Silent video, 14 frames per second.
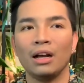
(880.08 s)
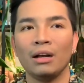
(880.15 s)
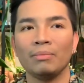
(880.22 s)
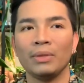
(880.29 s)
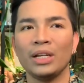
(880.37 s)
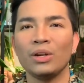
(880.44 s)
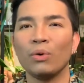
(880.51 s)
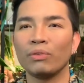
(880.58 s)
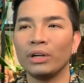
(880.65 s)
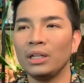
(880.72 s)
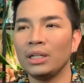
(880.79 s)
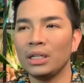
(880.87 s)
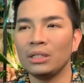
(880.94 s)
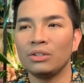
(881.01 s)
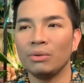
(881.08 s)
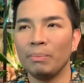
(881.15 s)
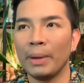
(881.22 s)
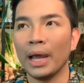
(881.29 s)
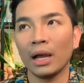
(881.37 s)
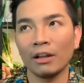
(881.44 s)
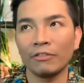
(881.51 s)
they don't really need to
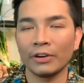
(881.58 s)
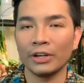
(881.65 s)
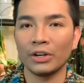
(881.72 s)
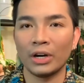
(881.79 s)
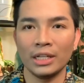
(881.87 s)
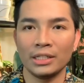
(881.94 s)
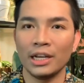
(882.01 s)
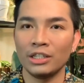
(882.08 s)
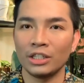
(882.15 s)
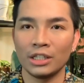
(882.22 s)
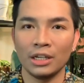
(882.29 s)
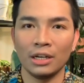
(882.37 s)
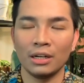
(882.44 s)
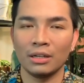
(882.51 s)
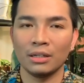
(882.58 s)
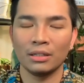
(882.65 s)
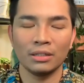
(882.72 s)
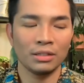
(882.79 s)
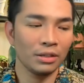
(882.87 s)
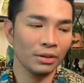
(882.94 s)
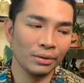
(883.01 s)
beg for your attention.
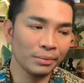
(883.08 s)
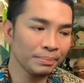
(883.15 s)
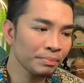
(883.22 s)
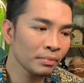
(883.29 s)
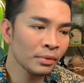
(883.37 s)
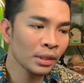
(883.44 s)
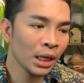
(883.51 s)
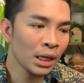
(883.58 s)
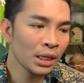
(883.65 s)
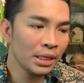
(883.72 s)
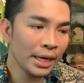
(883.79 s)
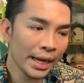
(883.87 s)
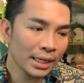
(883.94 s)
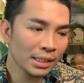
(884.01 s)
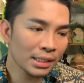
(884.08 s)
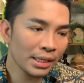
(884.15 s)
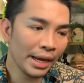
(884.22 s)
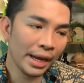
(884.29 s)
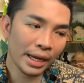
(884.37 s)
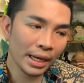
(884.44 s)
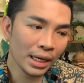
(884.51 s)
So next
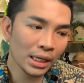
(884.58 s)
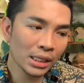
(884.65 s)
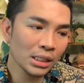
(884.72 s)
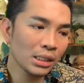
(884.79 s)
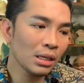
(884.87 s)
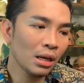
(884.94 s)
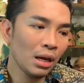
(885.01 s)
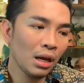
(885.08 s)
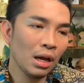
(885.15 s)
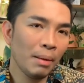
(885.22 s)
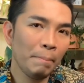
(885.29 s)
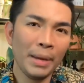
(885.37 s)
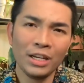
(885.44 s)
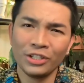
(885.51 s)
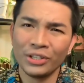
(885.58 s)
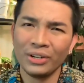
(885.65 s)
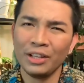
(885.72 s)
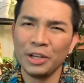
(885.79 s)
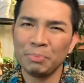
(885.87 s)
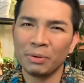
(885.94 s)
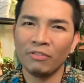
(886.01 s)
is make sure that
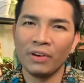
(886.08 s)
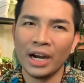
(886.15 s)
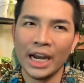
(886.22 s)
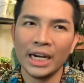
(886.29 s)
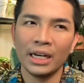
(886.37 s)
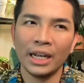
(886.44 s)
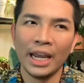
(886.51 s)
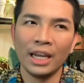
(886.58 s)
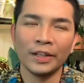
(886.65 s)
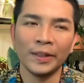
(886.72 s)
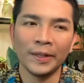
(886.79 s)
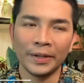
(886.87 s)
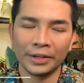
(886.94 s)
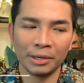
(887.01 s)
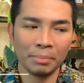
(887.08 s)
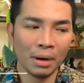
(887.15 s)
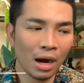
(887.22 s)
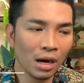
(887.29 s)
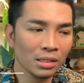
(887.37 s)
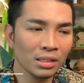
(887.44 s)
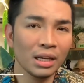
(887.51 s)
you provide a litter
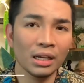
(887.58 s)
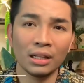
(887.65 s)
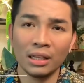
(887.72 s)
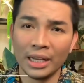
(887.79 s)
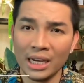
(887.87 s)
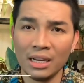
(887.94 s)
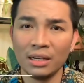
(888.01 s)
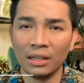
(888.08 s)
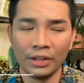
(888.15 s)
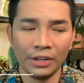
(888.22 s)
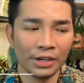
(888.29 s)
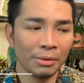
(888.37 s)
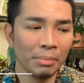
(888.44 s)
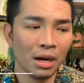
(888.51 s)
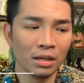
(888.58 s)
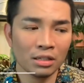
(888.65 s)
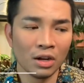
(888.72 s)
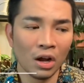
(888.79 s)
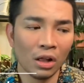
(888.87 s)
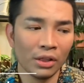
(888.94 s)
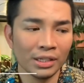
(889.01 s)
box, a clean litter box
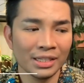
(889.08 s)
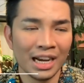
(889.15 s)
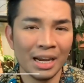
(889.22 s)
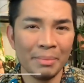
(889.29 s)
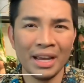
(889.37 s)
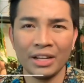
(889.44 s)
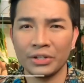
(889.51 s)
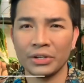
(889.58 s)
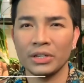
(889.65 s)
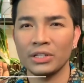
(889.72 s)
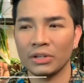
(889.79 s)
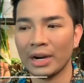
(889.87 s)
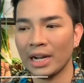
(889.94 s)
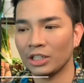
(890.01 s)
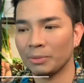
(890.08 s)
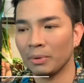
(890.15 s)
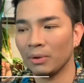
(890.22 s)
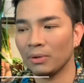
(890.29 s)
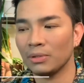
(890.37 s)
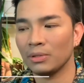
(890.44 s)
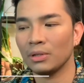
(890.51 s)
all the time, and your scratch
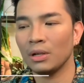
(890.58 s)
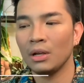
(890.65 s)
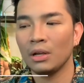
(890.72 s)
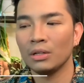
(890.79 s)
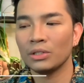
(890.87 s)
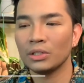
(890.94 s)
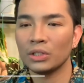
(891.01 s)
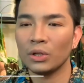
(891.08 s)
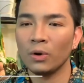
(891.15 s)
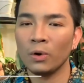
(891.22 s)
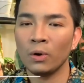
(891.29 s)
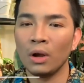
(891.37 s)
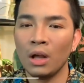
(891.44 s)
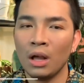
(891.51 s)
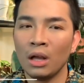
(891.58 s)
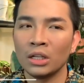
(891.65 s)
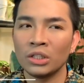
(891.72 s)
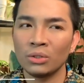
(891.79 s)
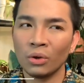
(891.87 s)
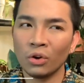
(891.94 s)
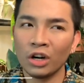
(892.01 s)
bowls. So
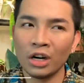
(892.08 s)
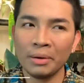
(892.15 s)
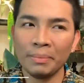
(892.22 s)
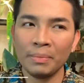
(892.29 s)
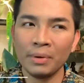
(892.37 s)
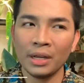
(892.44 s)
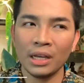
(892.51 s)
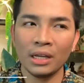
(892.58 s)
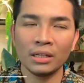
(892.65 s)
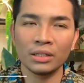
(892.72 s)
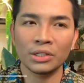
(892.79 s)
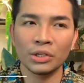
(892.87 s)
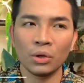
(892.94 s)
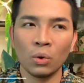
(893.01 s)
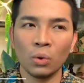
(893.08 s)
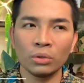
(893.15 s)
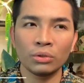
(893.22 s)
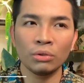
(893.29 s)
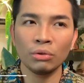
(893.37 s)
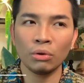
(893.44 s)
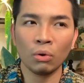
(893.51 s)
Storm is o
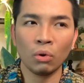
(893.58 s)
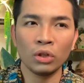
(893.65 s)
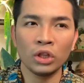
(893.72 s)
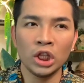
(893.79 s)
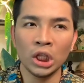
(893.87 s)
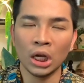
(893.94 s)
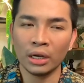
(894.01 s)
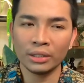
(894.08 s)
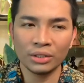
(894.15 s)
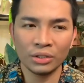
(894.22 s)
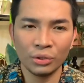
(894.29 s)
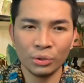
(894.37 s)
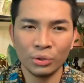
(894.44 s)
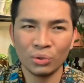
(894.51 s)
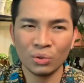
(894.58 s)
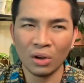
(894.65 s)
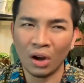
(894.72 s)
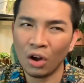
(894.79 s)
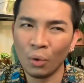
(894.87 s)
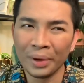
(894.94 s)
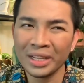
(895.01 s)
too old not to
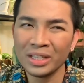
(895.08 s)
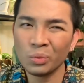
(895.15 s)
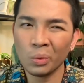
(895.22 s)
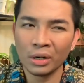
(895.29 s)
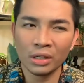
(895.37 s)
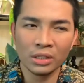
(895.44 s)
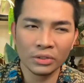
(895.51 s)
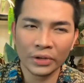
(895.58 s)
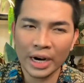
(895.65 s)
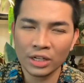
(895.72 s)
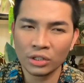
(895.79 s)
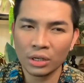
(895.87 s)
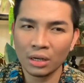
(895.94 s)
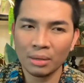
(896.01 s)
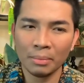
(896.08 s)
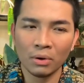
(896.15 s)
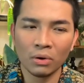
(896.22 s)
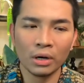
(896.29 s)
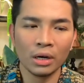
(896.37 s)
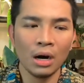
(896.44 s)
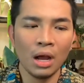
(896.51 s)
always want to scratch
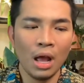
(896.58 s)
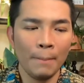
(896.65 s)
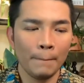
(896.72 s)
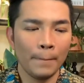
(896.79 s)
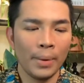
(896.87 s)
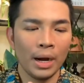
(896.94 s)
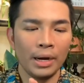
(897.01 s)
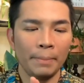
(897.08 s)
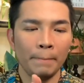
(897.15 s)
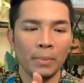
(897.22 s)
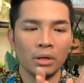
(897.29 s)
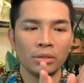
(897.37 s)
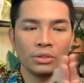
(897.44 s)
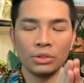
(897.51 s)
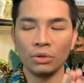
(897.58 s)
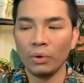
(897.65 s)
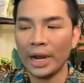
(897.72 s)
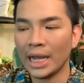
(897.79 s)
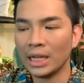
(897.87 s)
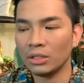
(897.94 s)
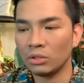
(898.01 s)
anymore, but Monsoon
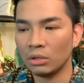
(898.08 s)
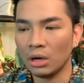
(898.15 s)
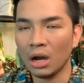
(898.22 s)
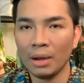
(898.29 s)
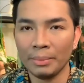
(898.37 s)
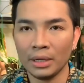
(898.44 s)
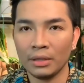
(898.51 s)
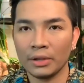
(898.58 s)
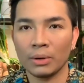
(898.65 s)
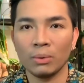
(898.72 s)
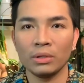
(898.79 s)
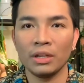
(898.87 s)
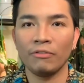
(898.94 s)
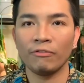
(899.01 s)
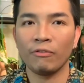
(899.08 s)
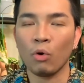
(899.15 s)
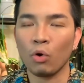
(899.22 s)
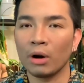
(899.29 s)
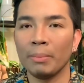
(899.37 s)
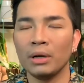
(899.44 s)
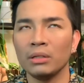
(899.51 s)
and Tsunami, they're only
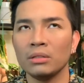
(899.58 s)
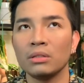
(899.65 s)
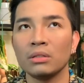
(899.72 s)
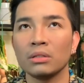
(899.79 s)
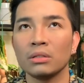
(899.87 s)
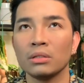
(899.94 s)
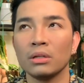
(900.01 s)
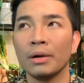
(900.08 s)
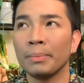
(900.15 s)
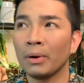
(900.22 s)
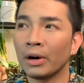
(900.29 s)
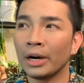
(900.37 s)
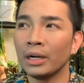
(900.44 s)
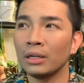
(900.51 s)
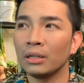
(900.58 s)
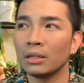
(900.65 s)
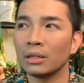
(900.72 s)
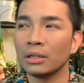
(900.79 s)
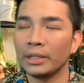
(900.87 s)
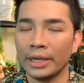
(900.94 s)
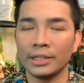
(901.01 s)
4 months apart.
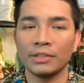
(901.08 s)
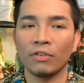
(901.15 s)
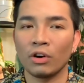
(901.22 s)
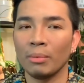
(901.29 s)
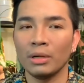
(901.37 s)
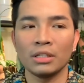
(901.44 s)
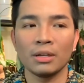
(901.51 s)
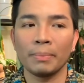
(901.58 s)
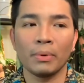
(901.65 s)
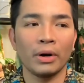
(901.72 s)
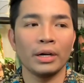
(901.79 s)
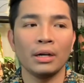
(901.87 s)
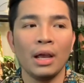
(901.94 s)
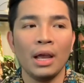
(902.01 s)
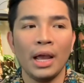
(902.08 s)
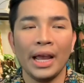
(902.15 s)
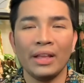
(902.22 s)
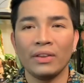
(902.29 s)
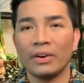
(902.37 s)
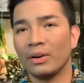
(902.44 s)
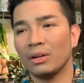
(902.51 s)
Yes, 4 months apart, and they're